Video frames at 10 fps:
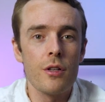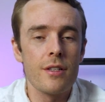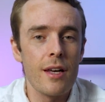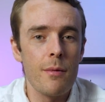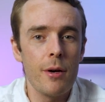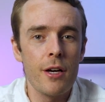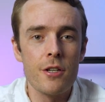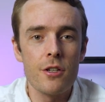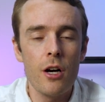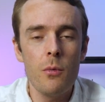on the same
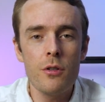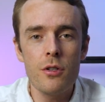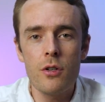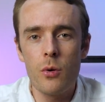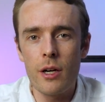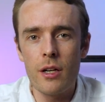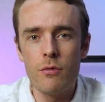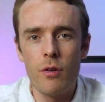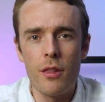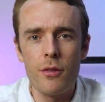page, I want to
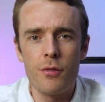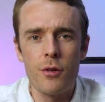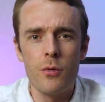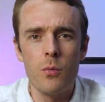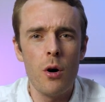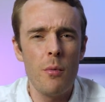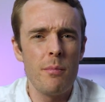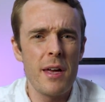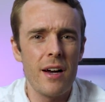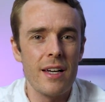quickly run through
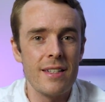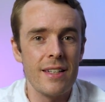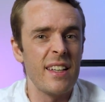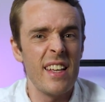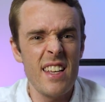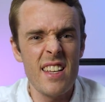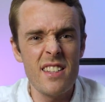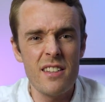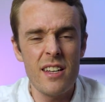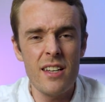what PID
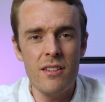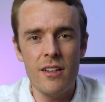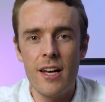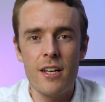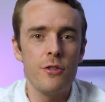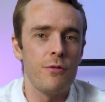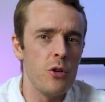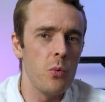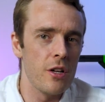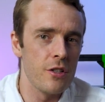is in as
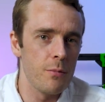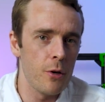few words as